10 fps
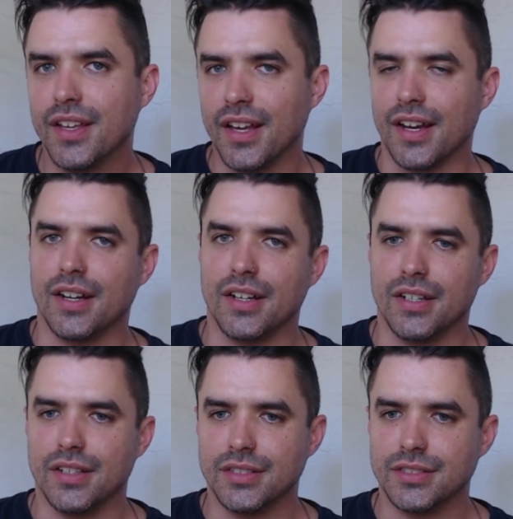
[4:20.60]

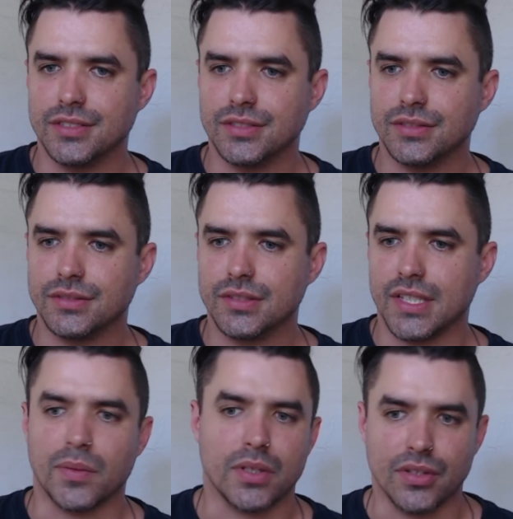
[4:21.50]
and
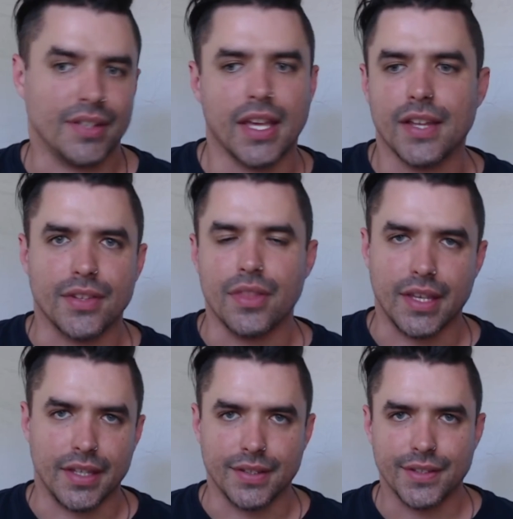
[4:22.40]
get special discounts and
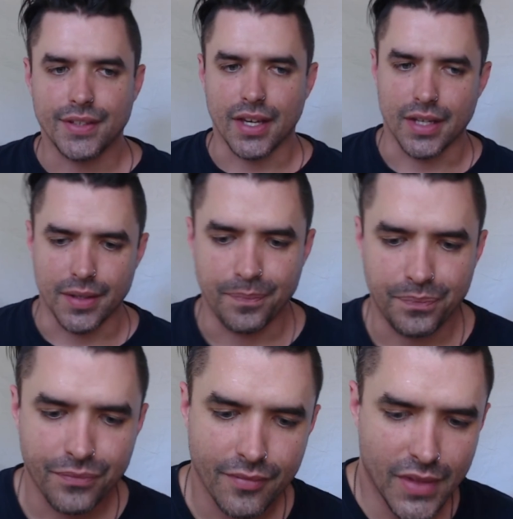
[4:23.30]
things,
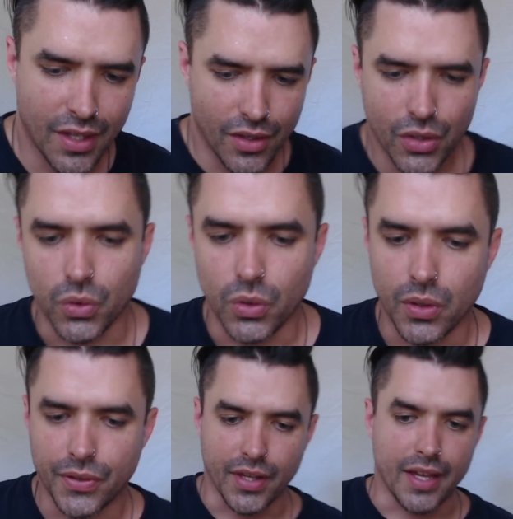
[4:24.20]
or
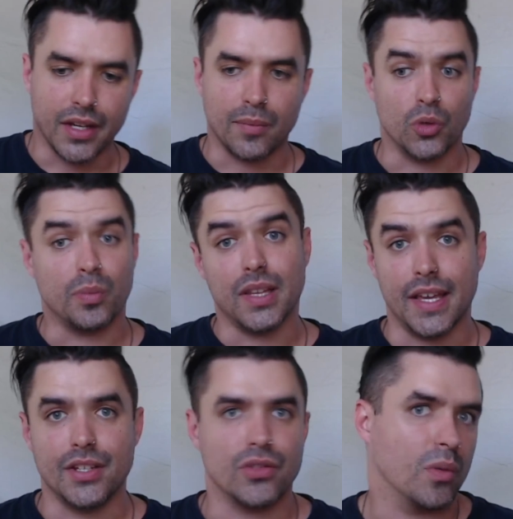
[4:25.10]
sign up or
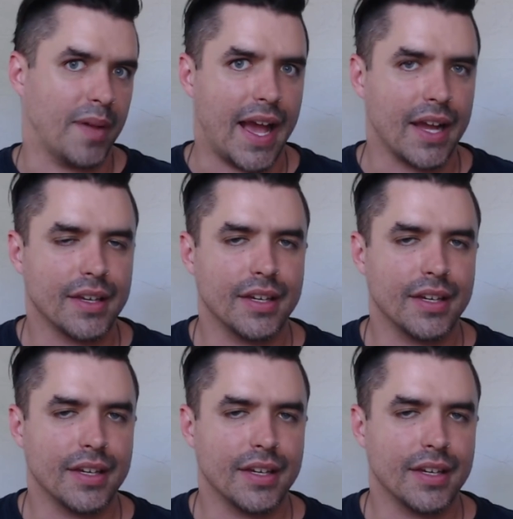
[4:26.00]
pledge or back